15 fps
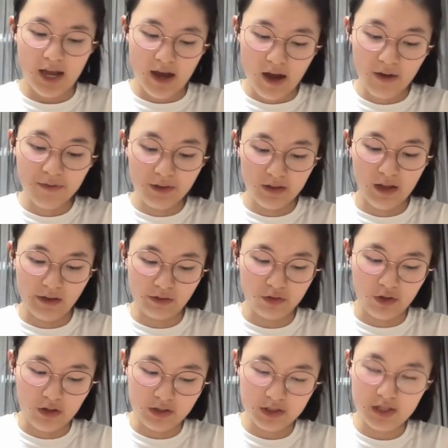of
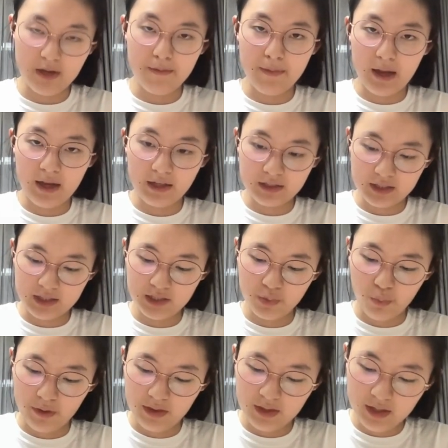electrons that may exist
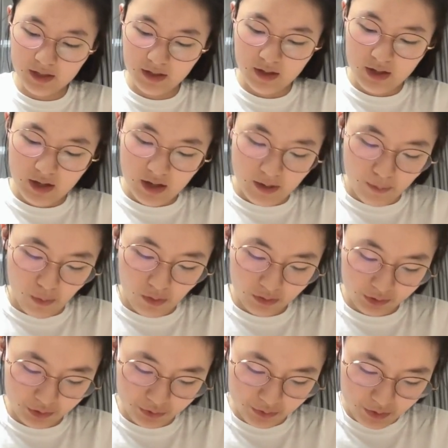within a
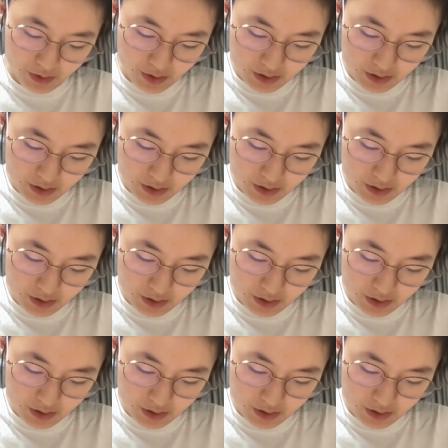molecule.